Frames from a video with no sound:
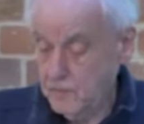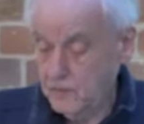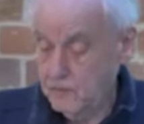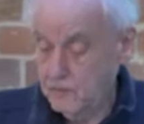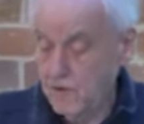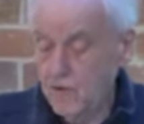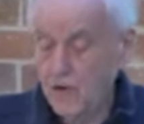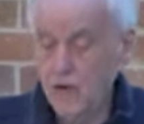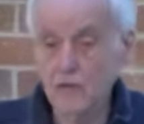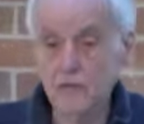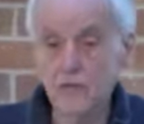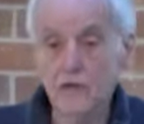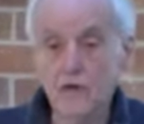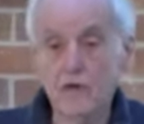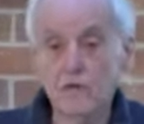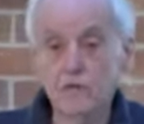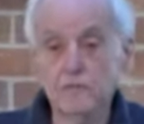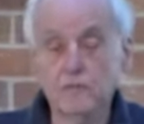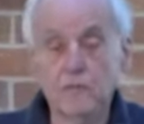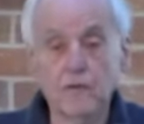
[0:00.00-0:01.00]
and mild, that I
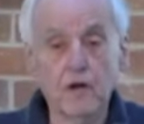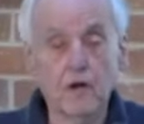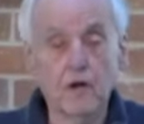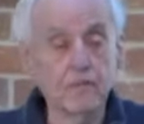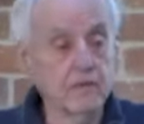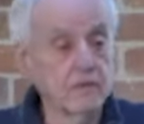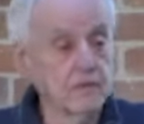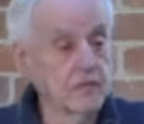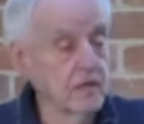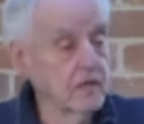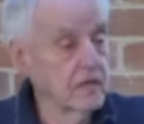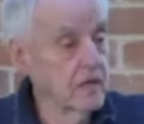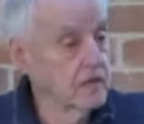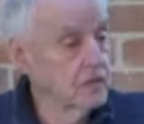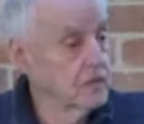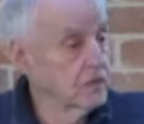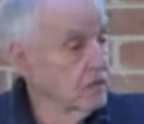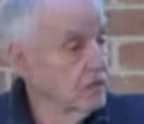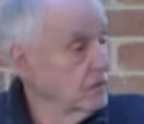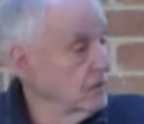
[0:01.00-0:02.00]
was brought up in Sunday
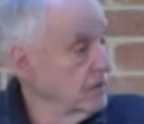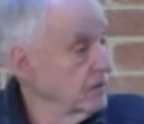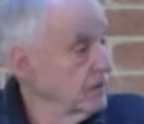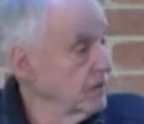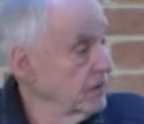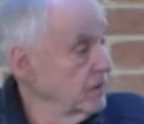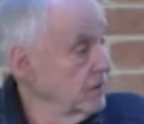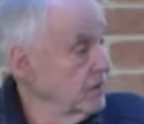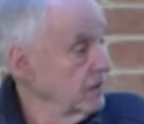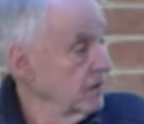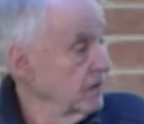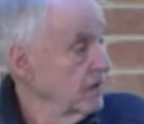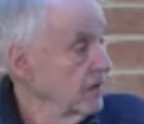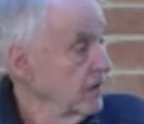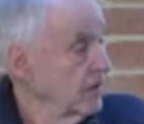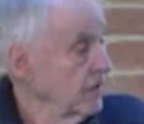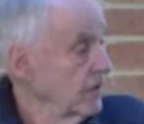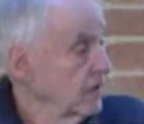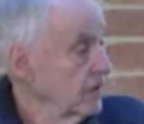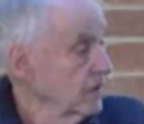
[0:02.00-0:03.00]
school to believe,
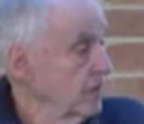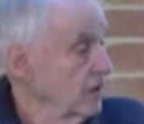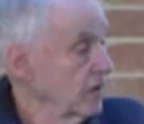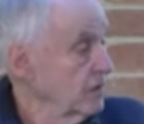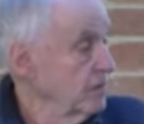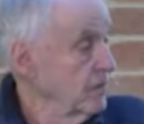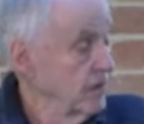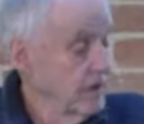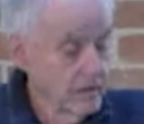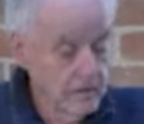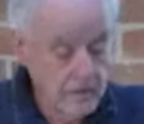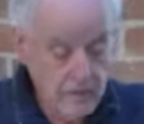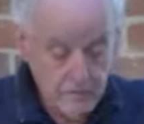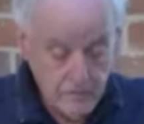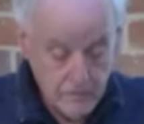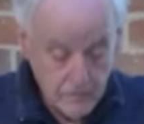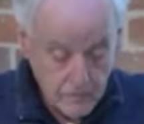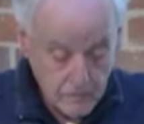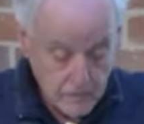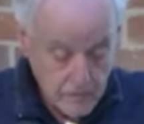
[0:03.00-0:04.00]
God being
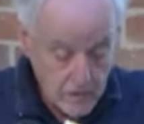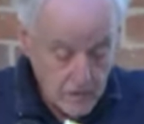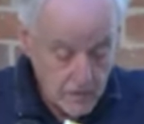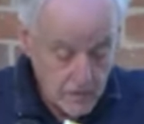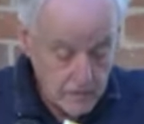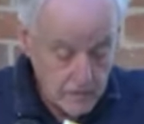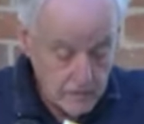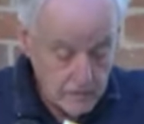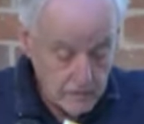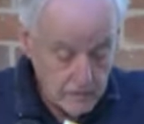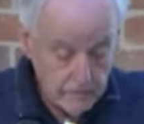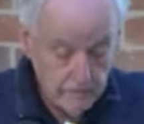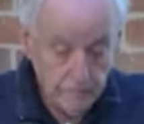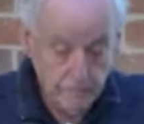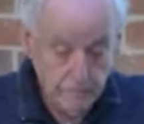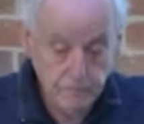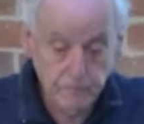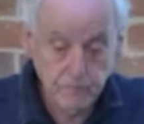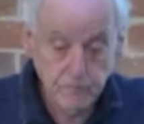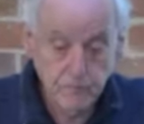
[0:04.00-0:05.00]
loving and kind.
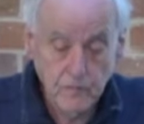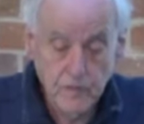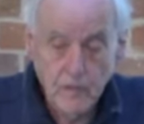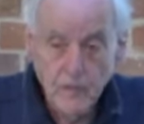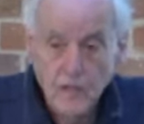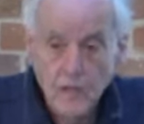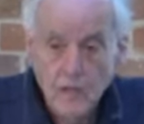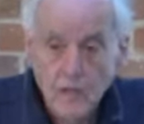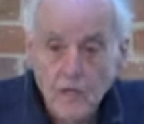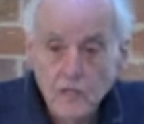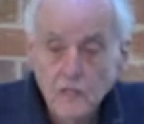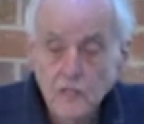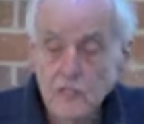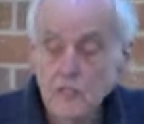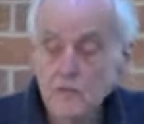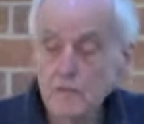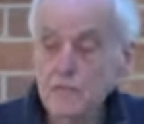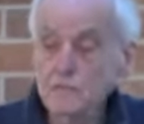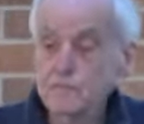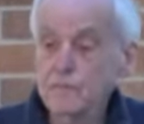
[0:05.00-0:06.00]
So
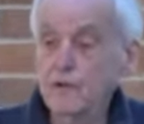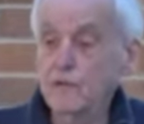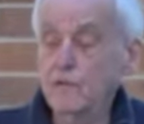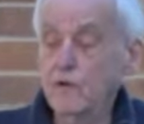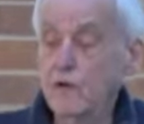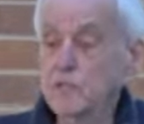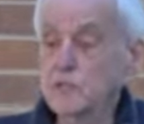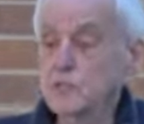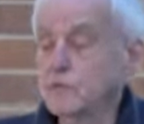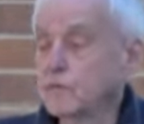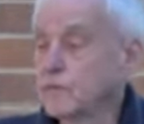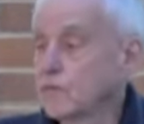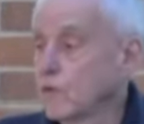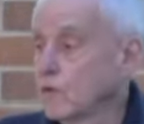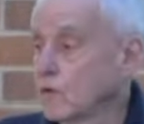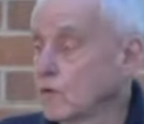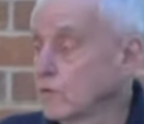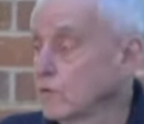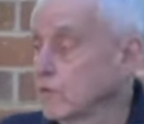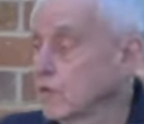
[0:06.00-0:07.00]
there must be a reason for
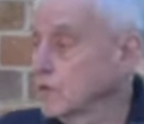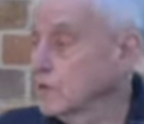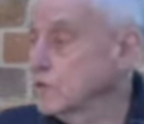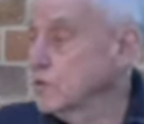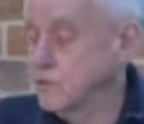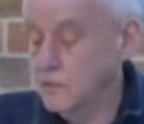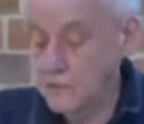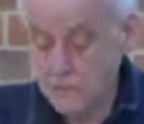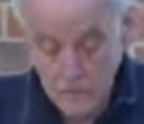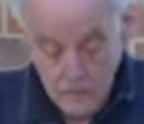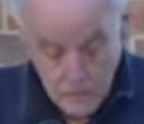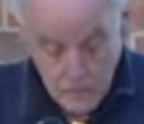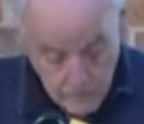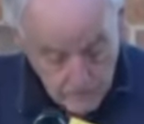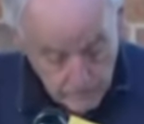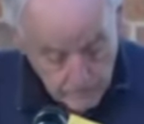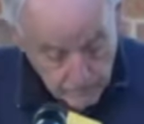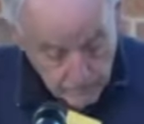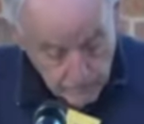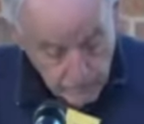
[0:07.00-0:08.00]
all of this.
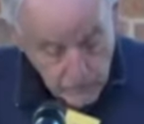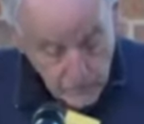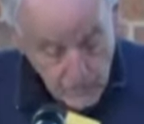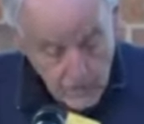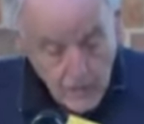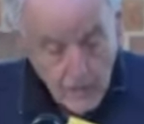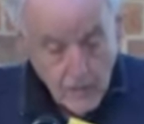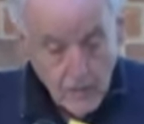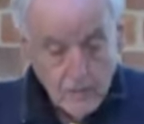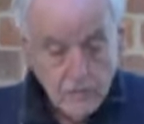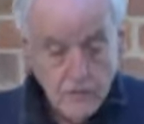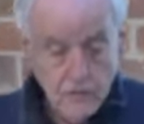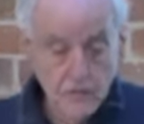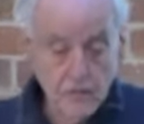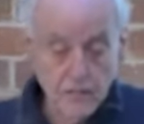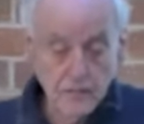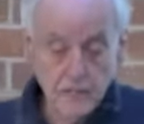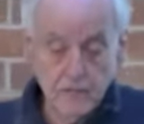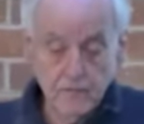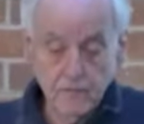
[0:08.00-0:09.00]
So
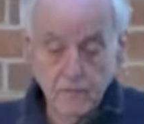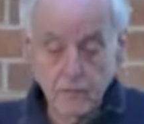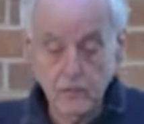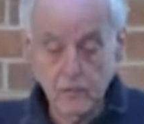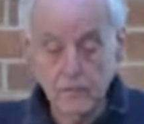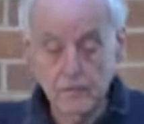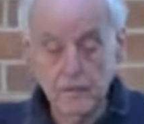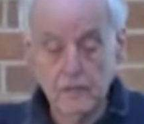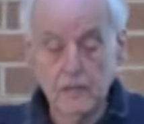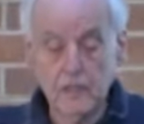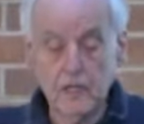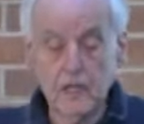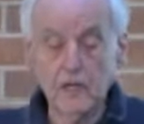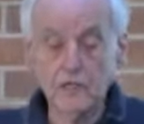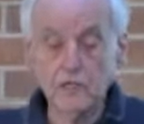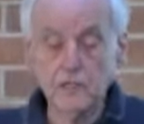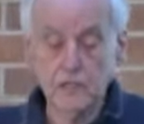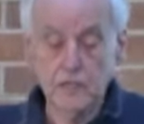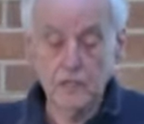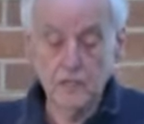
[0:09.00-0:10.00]
let's have a little bit
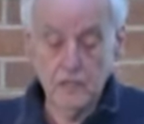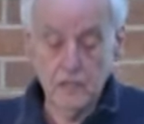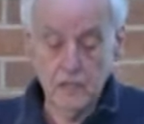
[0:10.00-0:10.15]
closer